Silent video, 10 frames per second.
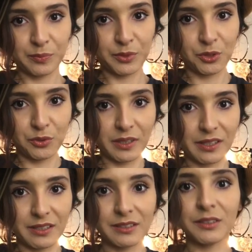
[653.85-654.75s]
tuning
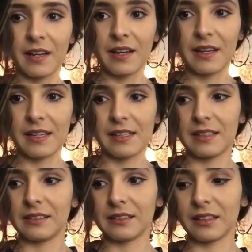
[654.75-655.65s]
in
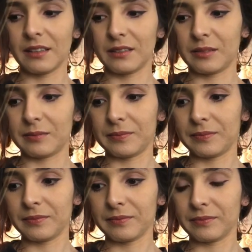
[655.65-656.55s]
and um,